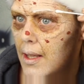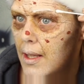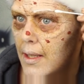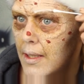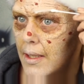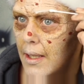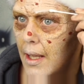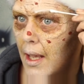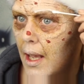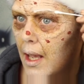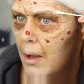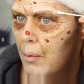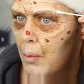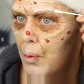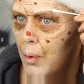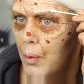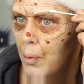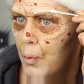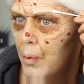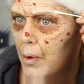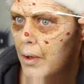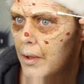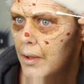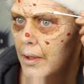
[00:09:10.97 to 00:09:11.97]
as I
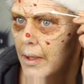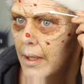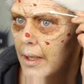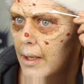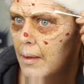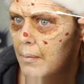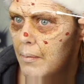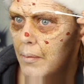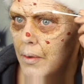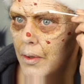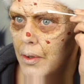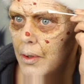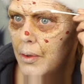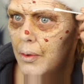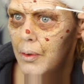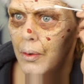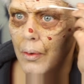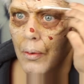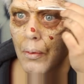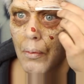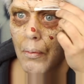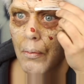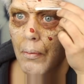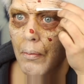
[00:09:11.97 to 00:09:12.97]
would want them
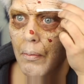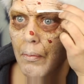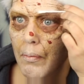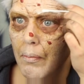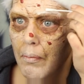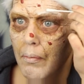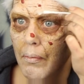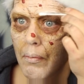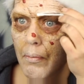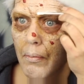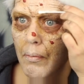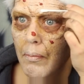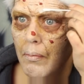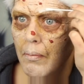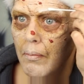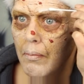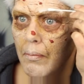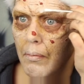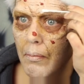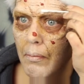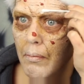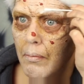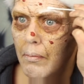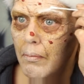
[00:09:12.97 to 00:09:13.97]
to
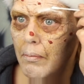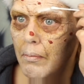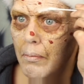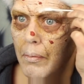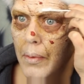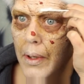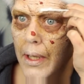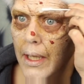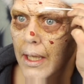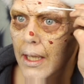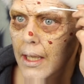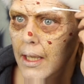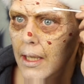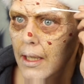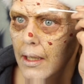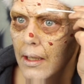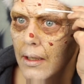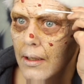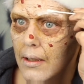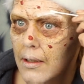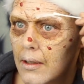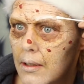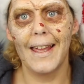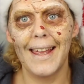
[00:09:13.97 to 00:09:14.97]
be
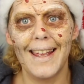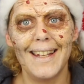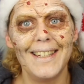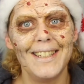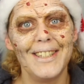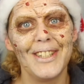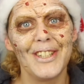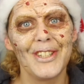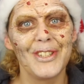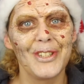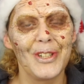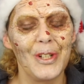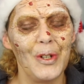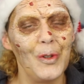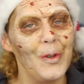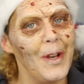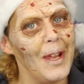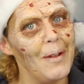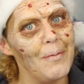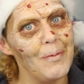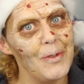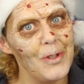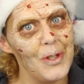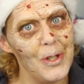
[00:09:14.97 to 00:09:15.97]
and just glue
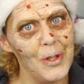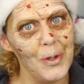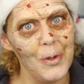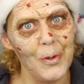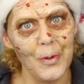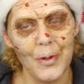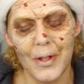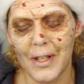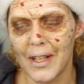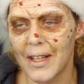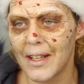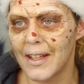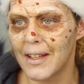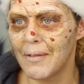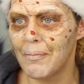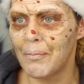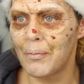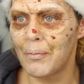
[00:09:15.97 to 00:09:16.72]
them to the